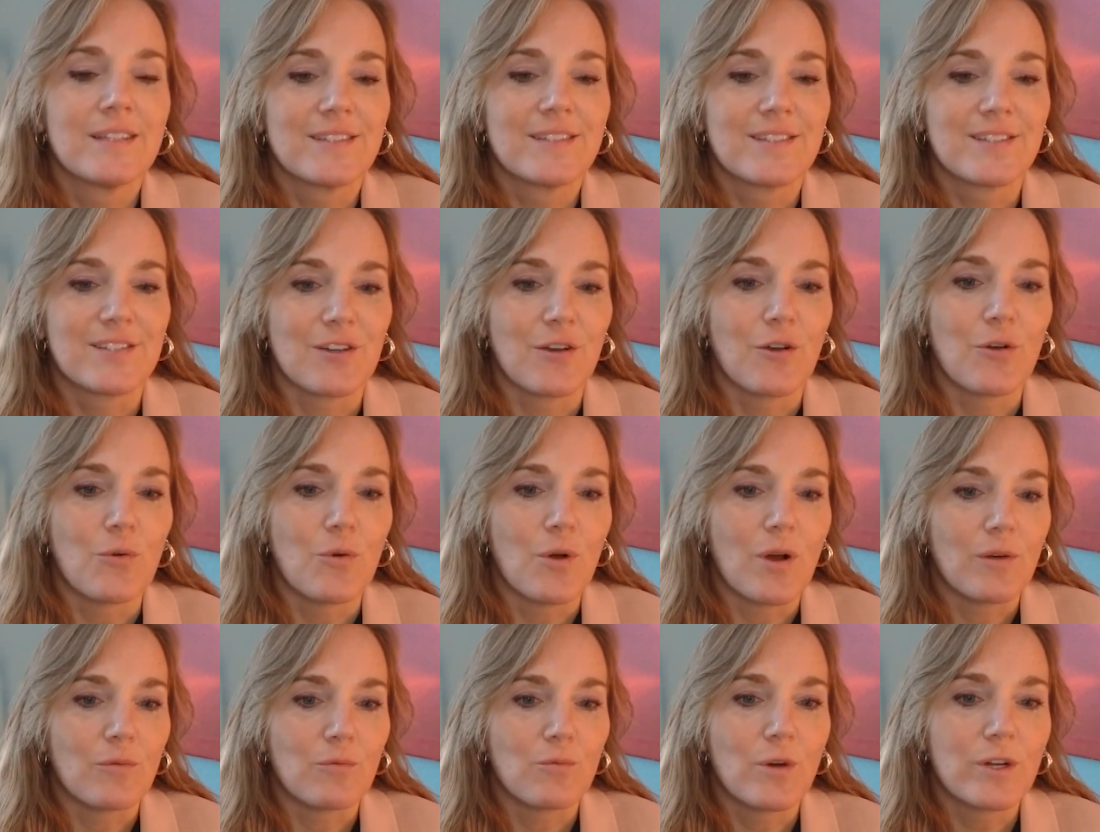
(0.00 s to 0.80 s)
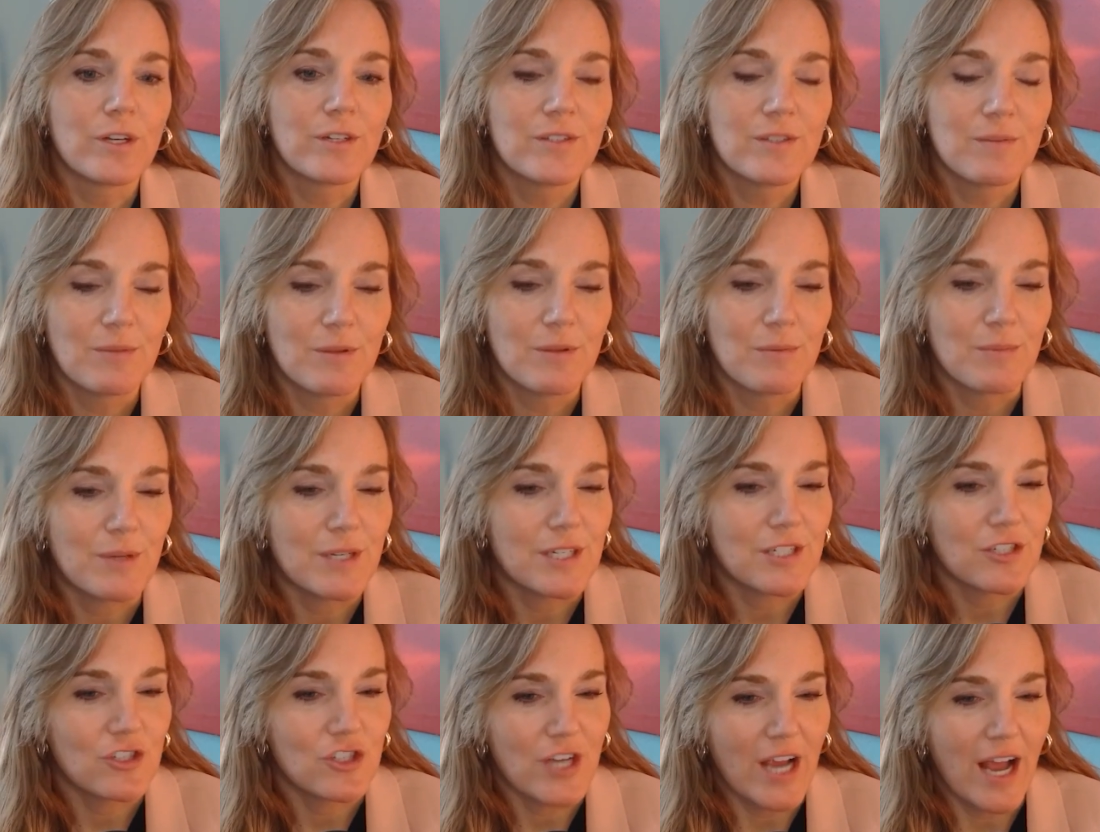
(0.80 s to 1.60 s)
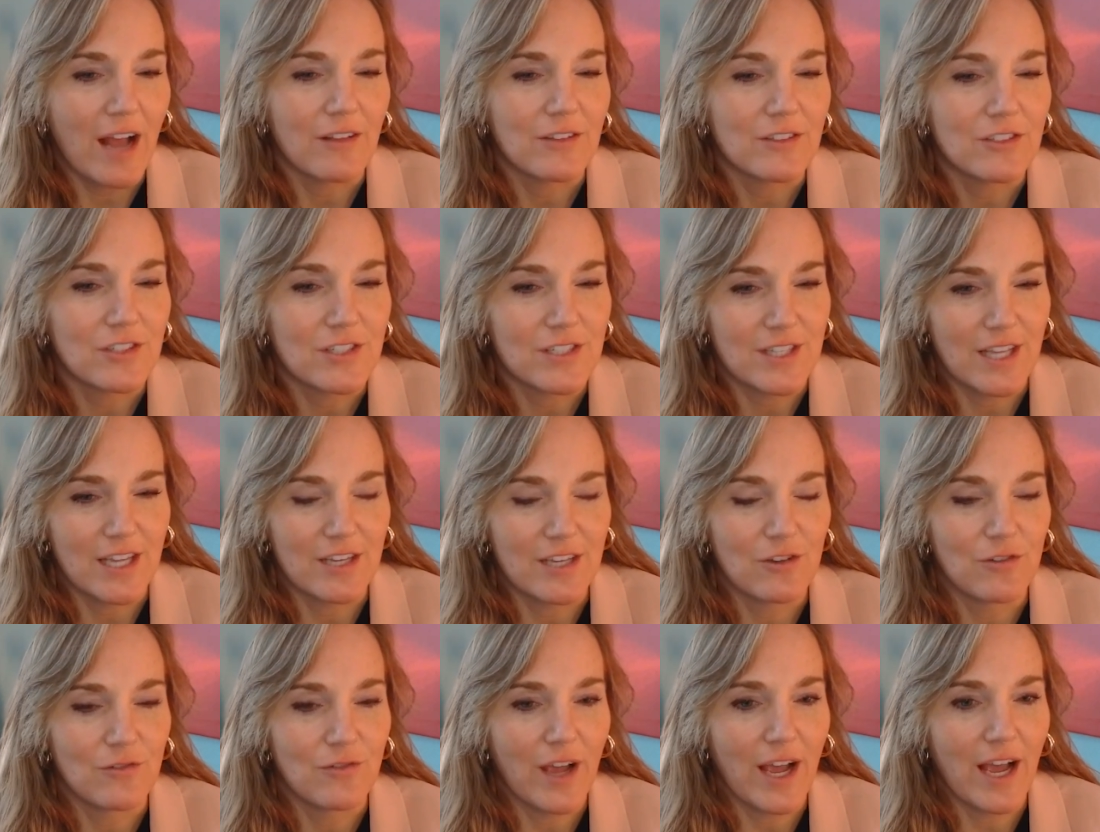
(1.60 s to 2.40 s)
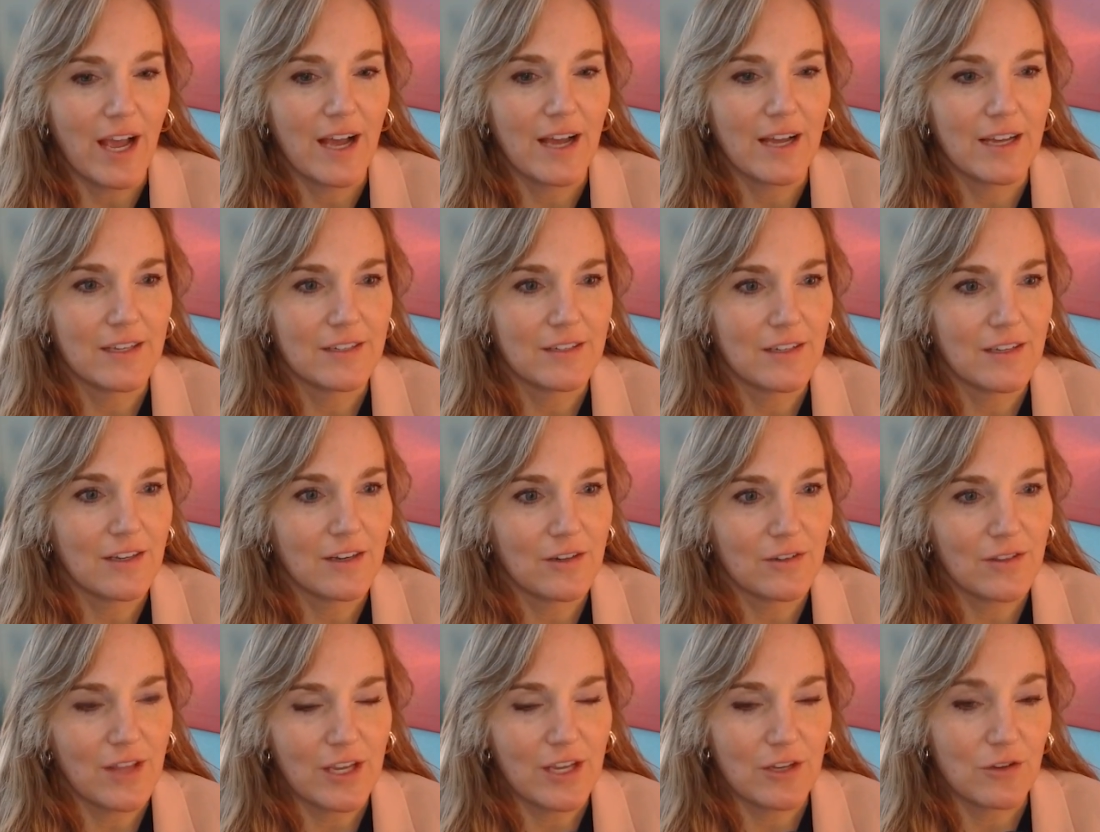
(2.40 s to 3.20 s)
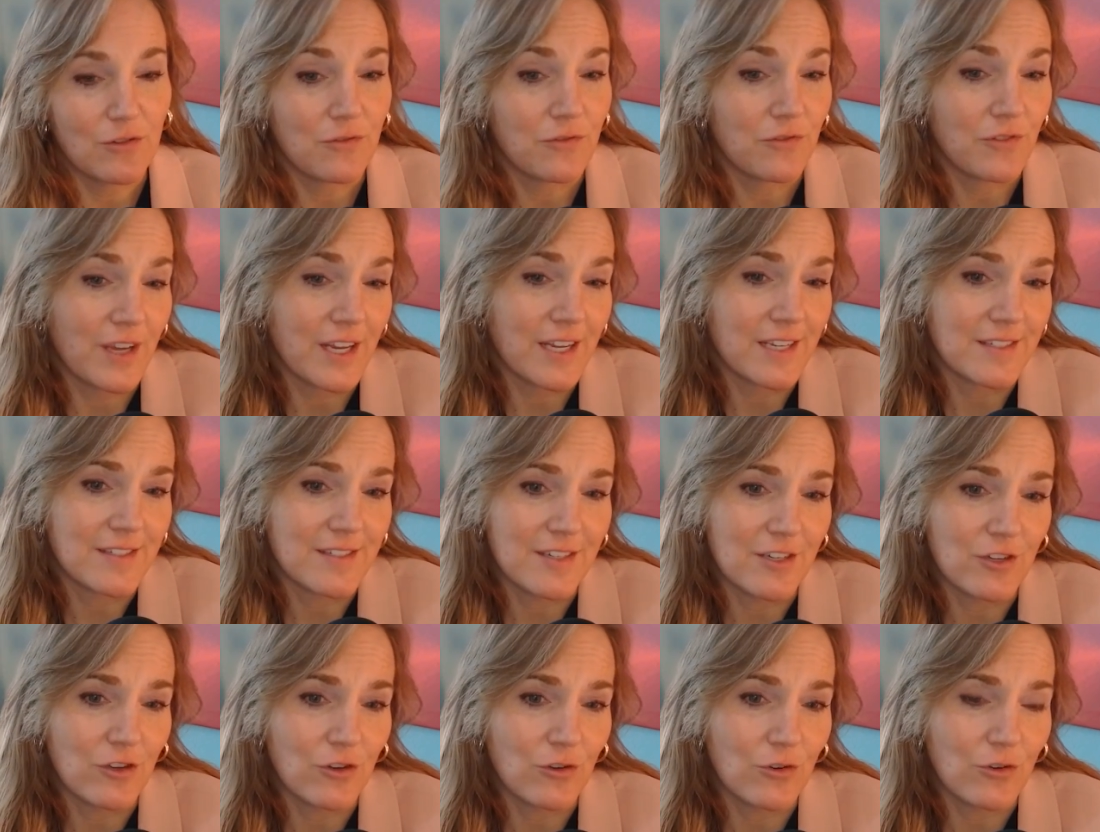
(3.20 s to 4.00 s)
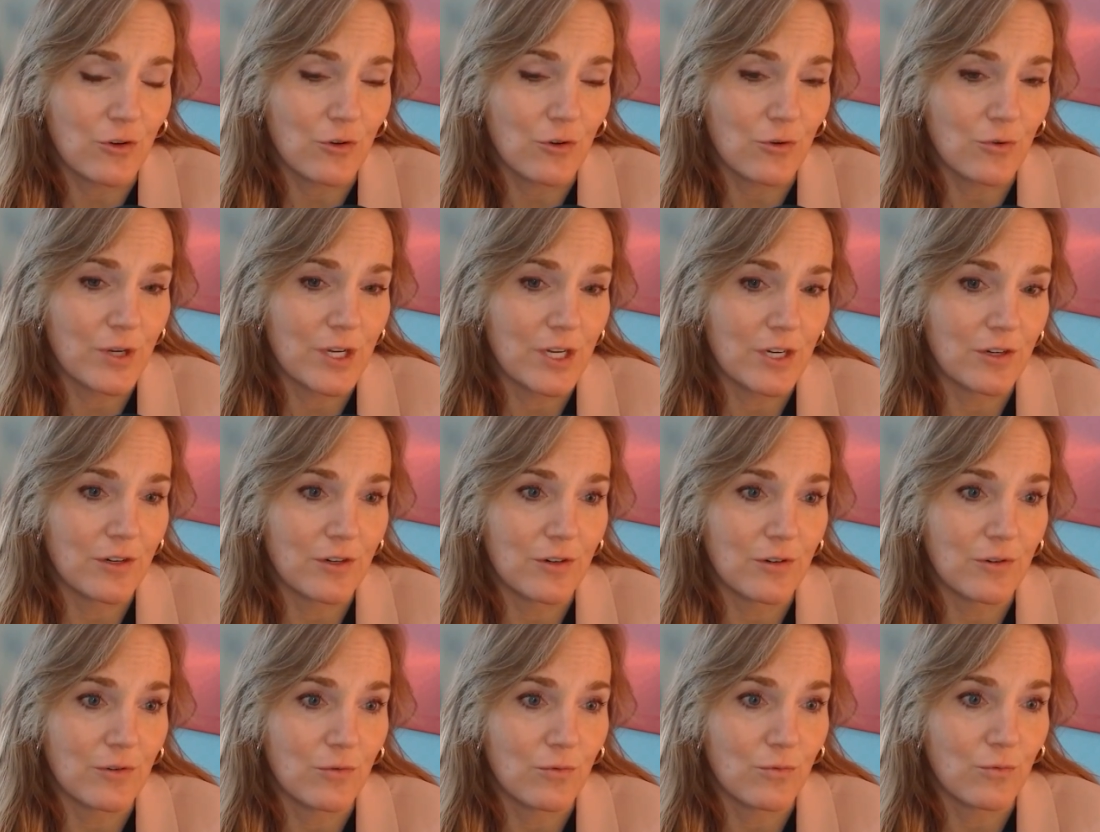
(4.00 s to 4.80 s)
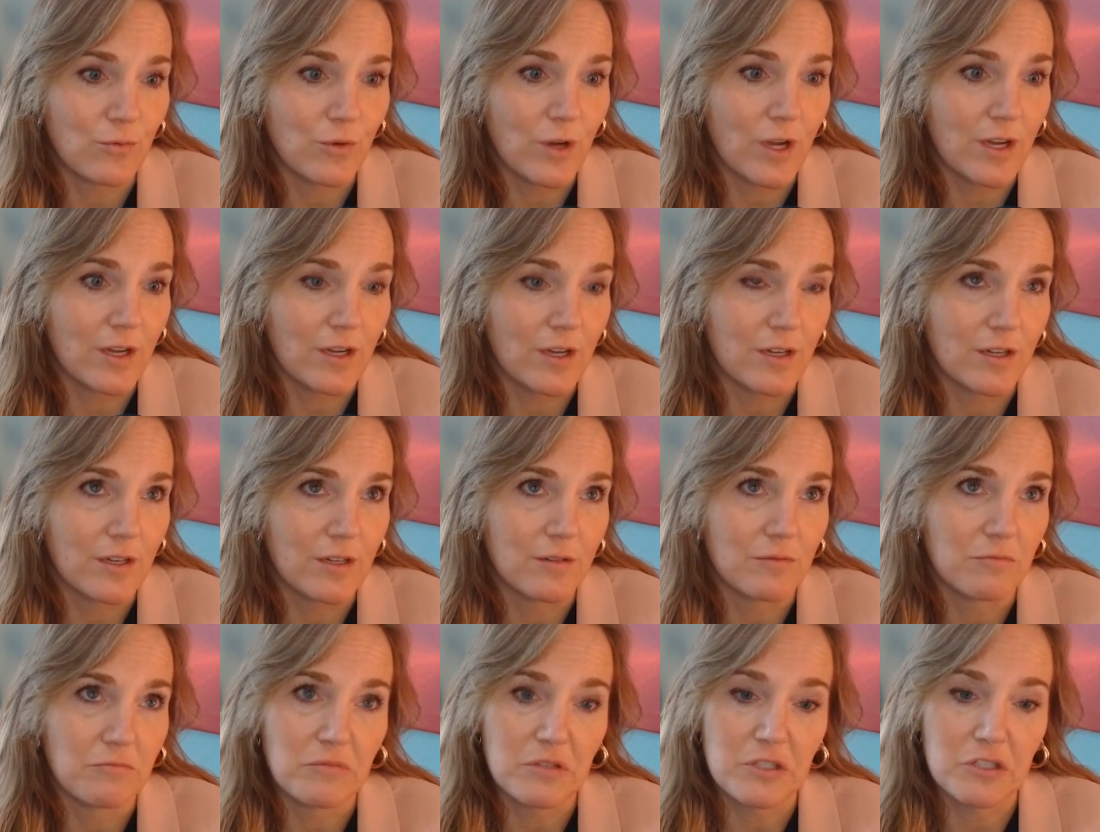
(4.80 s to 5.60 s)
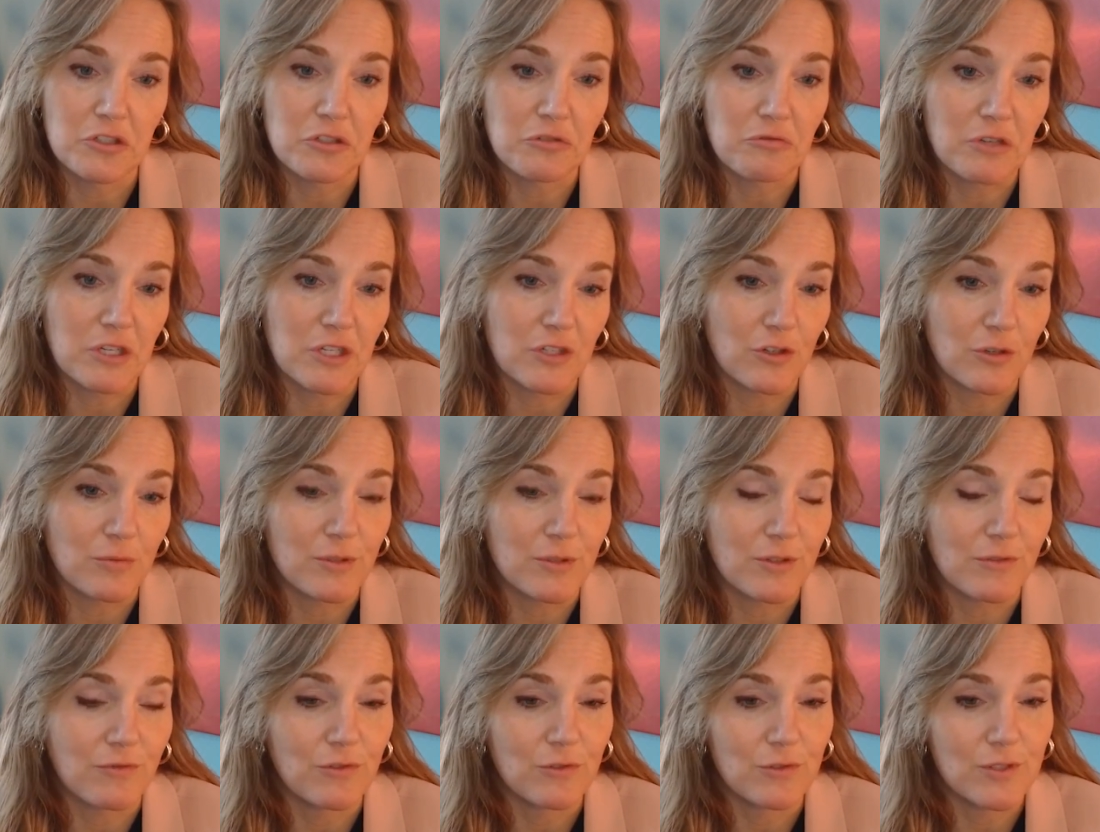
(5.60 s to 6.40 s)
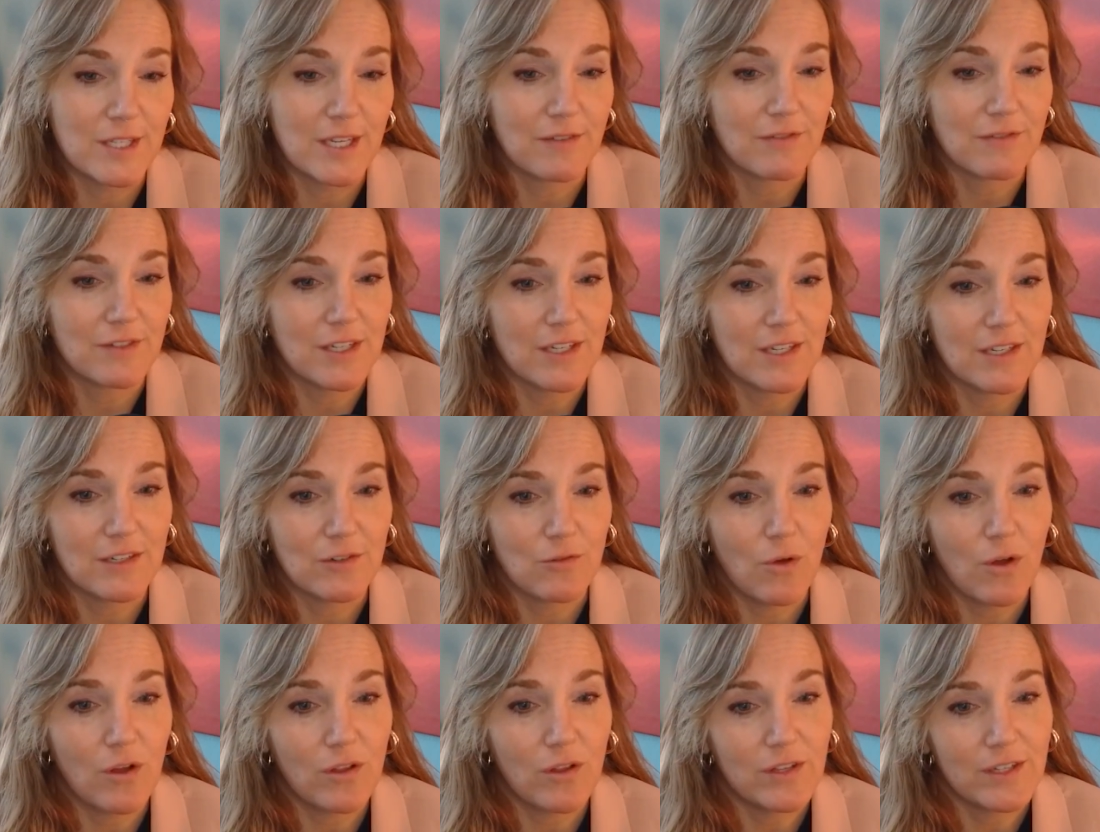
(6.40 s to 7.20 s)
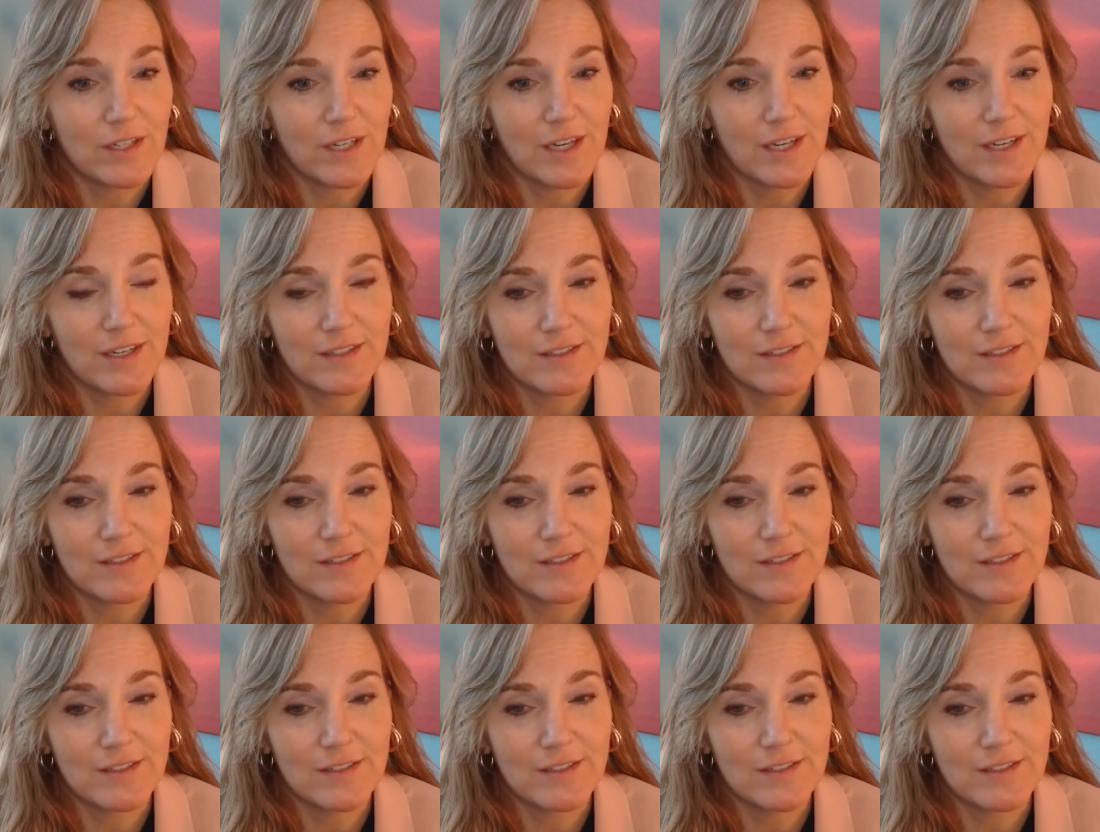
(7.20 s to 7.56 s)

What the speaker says: So, what are some of the biggest challenges that you've had or that you've faced in your career in terms of food safety and quality?